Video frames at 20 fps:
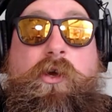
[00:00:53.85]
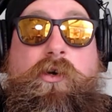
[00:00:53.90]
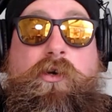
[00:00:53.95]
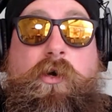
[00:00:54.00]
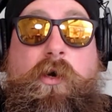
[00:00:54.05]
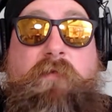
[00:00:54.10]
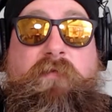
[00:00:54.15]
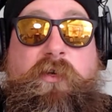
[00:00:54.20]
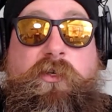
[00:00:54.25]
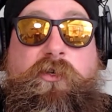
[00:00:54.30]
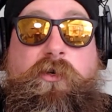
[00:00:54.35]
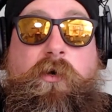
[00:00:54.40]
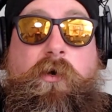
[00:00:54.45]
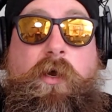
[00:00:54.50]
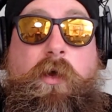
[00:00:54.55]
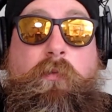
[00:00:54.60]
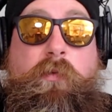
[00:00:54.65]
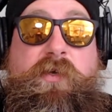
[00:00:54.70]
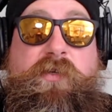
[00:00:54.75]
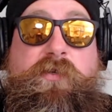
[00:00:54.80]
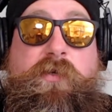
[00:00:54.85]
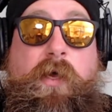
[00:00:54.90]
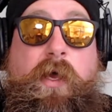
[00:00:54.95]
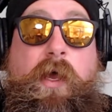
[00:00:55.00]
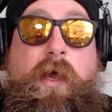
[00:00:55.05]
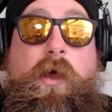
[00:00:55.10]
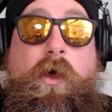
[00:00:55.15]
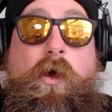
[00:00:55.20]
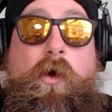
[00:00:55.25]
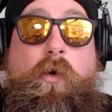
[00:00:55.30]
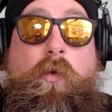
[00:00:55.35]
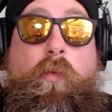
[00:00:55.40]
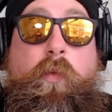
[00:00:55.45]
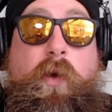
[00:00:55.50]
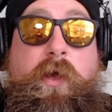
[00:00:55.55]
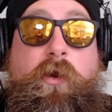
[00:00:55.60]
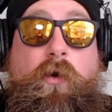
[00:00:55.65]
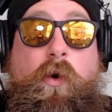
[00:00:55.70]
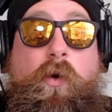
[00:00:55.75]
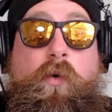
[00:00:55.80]
curvature. And we say,
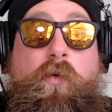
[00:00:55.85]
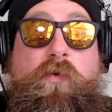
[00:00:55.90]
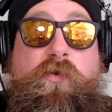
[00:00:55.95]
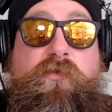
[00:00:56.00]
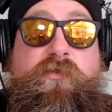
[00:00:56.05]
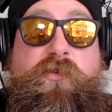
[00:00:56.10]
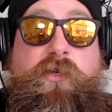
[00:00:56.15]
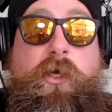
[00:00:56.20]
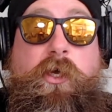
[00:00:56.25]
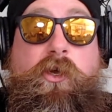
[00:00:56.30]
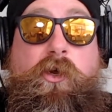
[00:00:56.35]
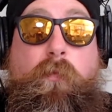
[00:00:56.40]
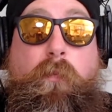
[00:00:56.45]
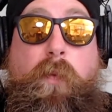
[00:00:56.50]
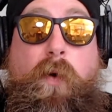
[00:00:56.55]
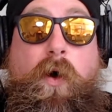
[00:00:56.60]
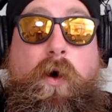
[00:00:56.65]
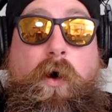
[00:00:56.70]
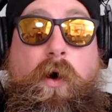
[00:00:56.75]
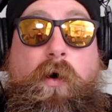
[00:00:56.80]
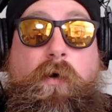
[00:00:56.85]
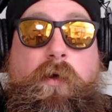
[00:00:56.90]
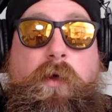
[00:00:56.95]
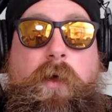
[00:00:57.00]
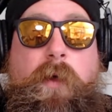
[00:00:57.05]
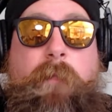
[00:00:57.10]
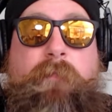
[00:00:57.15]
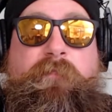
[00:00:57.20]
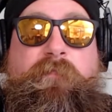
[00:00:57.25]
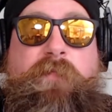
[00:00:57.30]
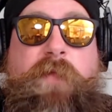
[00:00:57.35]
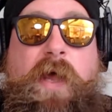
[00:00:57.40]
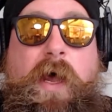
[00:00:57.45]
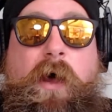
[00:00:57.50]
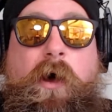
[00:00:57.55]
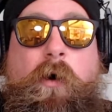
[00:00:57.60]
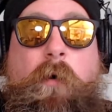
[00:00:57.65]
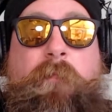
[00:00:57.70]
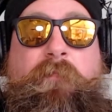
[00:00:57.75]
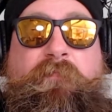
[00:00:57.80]
we don't see your ball.
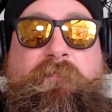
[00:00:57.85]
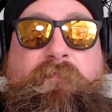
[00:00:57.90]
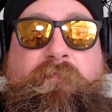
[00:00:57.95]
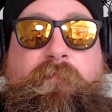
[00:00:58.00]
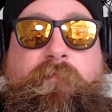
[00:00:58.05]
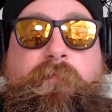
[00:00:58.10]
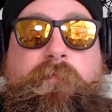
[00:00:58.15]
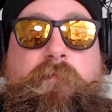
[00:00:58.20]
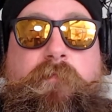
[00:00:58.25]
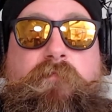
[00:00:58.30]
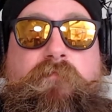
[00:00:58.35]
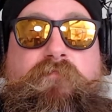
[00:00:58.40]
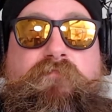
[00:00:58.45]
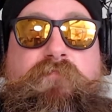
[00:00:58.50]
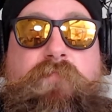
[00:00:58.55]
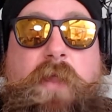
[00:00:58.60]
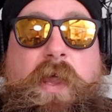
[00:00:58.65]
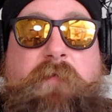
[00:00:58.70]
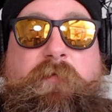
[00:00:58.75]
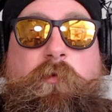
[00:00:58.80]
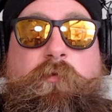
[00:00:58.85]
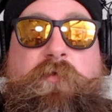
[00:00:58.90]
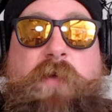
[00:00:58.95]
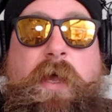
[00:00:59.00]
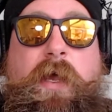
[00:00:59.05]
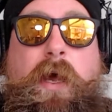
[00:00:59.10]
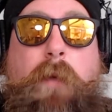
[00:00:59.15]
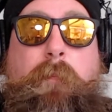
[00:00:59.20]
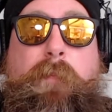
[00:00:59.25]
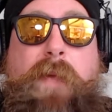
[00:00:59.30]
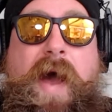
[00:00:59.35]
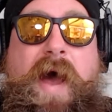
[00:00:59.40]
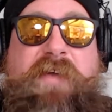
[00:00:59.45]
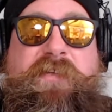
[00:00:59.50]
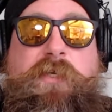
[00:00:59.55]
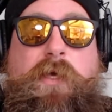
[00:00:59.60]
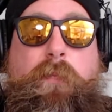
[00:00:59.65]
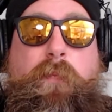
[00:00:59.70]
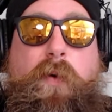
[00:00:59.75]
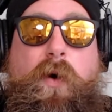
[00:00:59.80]
Now, if you take a
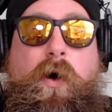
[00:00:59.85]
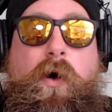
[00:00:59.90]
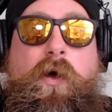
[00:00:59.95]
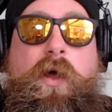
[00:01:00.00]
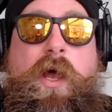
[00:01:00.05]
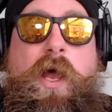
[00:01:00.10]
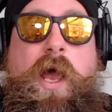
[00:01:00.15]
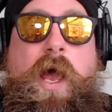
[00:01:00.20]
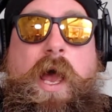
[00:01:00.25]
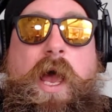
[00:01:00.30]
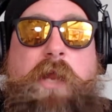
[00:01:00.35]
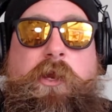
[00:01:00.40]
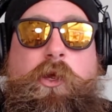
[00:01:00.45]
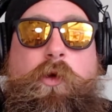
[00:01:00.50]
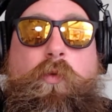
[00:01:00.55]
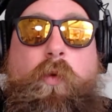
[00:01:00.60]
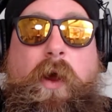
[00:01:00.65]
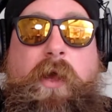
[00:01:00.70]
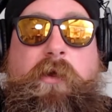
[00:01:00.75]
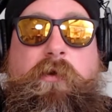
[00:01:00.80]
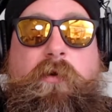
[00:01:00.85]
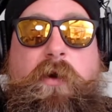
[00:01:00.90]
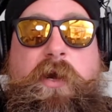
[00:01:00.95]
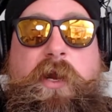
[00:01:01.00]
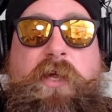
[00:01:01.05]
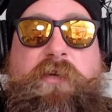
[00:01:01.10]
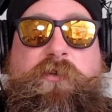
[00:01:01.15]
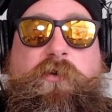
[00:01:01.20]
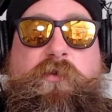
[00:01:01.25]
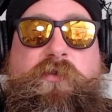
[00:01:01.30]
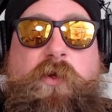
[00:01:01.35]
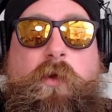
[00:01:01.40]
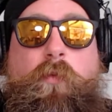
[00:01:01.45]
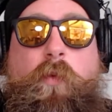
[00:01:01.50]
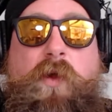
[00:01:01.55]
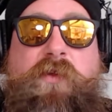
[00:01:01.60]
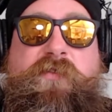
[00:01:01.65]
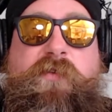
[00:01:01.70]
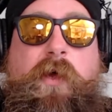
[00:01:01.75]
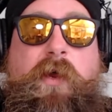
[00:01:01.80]
basketball and you write your initials on
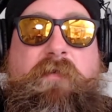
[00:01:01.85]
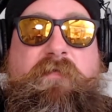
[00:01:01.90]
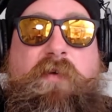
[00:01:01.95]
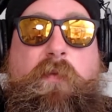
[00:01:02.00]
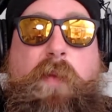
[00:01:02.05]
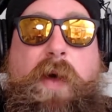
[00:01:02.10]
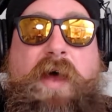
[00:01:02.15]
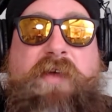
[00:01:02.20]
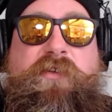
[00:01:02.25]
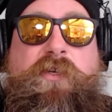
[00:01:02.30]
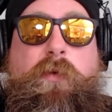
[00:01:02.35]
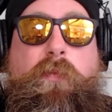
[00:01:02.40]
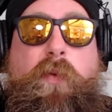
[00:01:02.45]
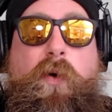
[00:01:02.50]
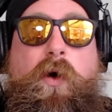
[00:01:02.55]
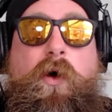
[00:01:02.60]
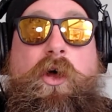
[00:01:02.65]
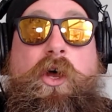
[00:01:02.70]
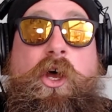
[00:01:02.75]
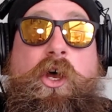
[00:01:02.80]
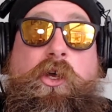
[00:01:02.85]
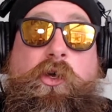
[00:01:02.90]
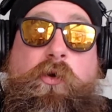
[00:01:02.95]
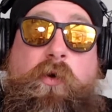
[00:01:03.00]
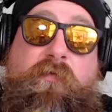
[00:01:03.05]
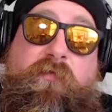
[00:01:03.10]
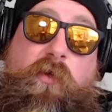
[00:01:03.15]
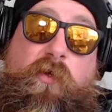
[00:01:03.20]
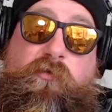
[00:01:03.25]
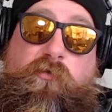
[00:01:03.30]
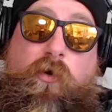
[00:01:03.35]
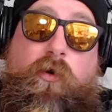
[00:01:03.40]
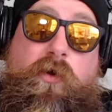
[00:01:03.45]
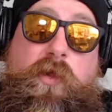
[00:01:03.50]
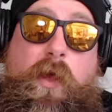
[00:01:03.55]
one side of the basketball, you have to turn the